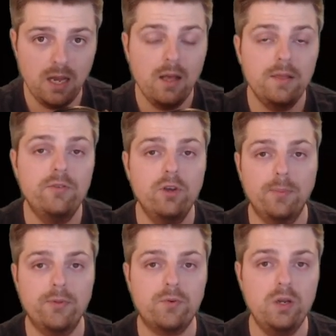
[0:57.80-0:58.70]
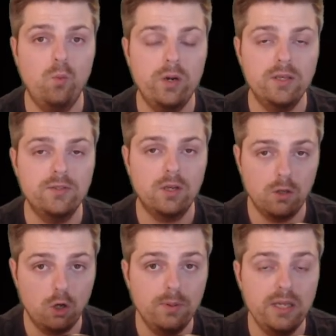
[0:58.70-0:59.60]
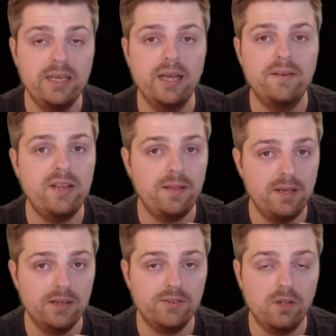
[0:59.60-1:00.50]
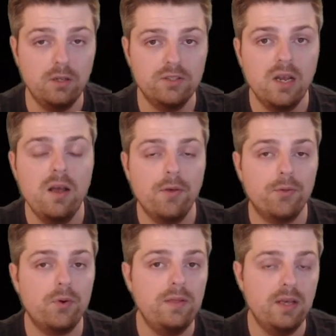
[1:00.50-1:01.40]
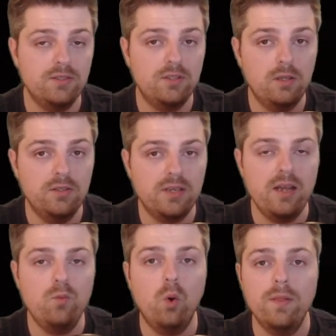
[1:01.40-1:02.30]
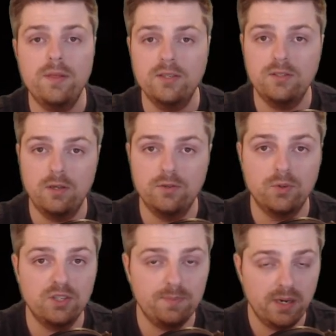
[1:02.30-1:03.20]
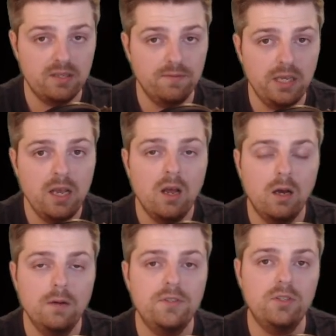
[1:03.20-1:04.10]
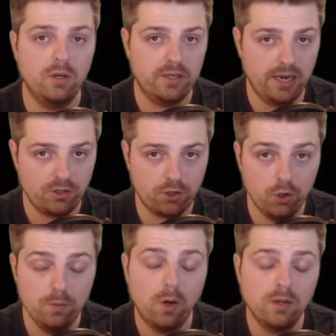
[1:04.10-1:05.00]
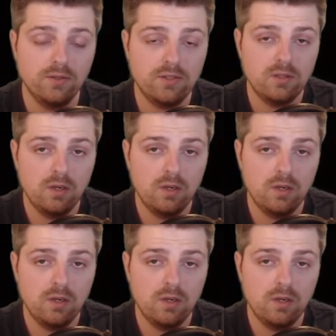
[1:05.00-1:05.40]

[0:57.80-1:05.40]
The top 3 winners globally get $10,000, $3,000 and $1,000 respectively of stock cash coupons.